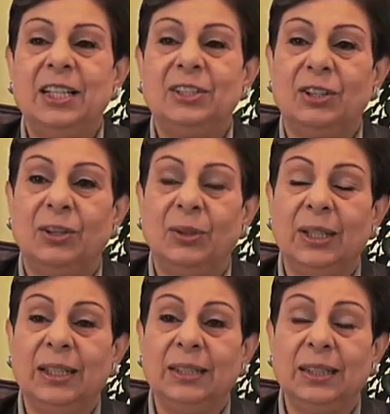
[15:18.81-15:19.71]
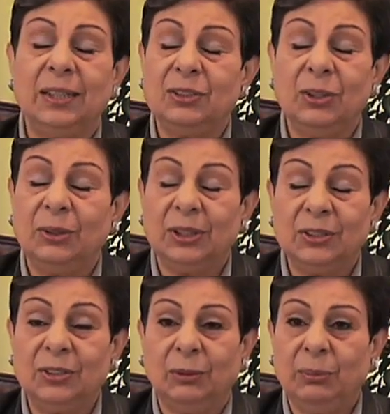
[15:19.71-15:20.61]
So in a sense, no, it
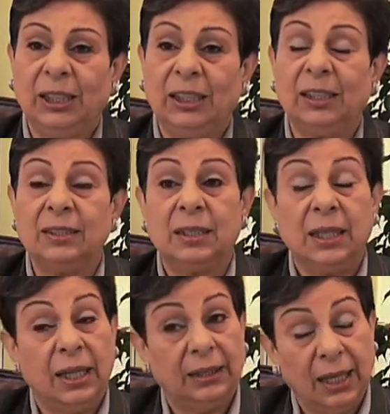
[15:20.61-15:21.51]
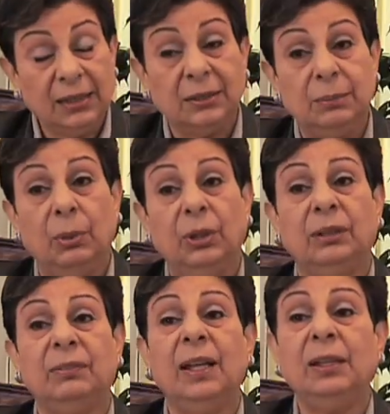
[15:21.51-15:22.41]
is not meaningless. It has
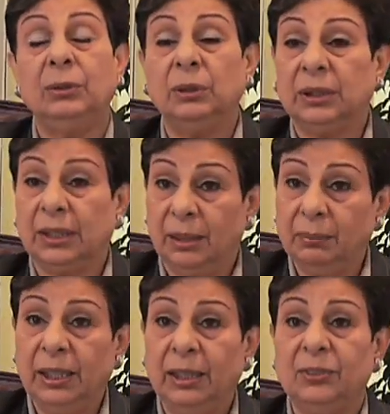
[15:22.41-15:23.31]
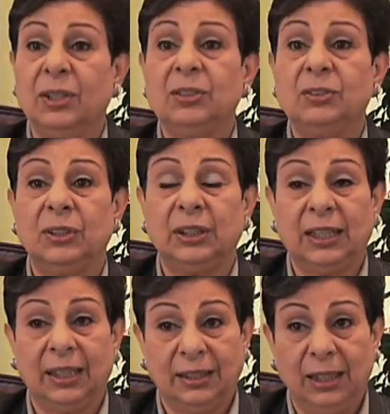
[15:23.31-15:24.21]
symbolic value. It can be a gesture. It
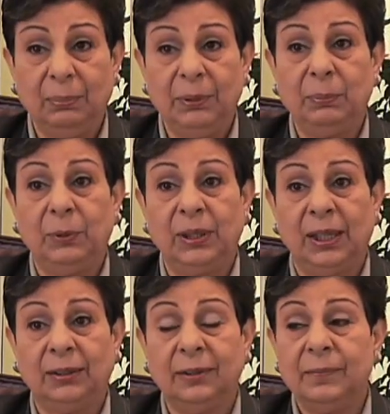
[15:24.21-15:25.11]
can tell people that